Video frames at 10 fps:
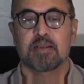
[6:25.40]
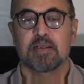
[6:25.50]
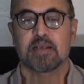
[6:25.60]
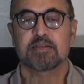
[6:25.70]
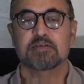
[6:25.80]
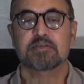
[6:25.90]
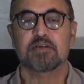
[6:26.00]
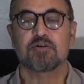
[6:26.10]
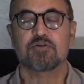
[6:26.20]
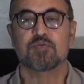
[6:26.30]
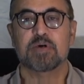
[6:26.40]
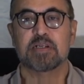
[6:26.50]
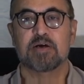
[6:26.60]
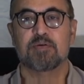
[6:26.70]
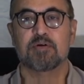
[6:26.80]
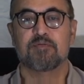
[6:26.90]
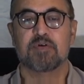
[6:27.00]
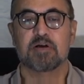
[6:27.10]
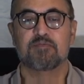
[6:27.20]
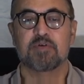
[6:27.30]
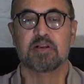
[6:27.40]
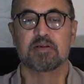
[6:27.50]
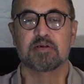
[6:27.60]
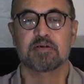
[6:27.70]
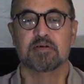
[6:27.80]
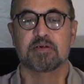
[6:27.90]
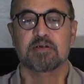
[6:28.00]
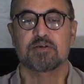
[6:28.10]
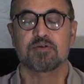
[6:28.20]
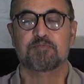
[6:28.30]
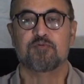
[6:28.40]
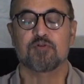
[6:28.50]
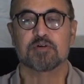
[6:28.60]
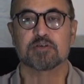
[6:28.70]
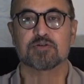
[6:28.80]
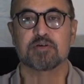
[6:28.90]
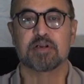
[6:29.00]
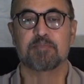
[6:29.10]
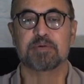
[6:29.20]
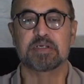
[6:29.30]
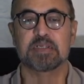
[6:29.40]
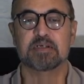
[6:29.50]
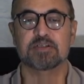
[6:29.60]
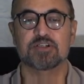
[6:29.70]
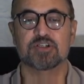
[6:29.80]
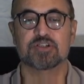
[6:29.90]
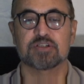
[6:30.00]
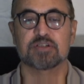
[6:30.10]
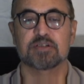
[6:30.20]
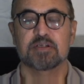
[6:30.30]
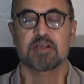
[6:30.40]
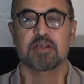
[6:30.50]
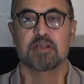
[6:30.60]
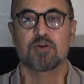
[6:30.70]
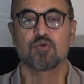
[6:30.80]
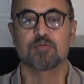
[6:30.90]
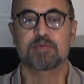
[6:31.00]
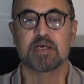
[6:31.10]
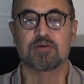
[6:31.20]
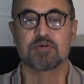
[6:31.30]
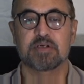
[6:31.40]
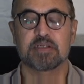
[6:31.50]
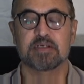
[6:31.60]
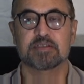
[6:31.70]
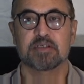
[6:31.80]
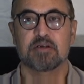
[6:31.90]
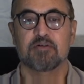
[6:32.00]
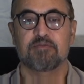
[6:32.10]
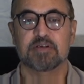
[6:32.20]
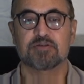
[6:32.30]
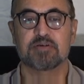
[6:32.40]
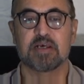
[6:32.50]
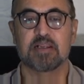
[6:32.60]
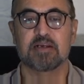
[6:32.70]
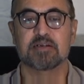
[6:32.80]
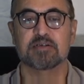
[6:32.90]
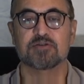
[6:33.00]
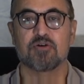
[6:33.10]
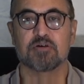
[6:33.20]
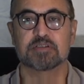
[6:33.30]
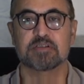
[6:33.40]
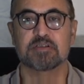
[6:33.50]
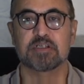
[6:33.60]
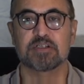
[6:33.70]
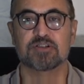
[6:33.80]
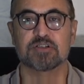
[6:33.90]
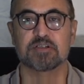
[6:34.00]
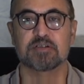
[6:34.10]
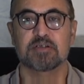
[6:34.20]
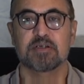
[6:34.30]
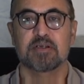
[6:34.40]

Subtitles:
In the 0 to 1 hour of heart failure, you focus on rapid decongestion, loop diuretics, vasodilators, oxygenation,